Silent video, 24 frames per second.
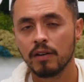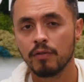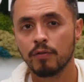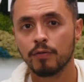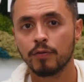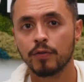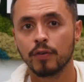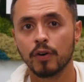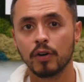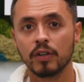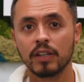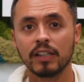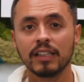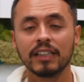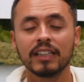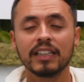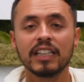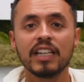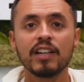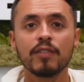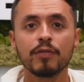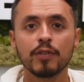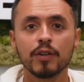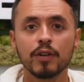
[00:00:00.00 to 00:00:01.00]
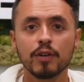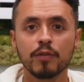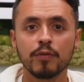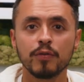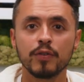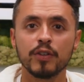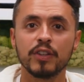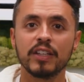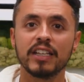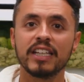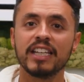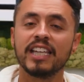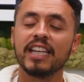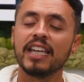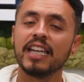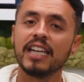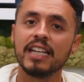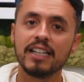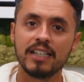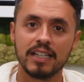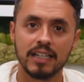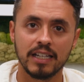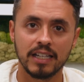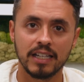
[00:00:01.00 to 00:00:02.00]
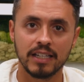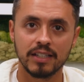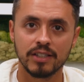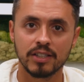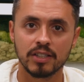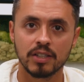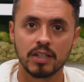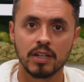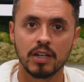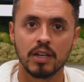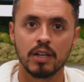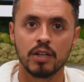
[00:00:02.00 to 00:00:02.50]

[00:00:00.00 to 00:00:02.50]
for the liver, for the kidneys,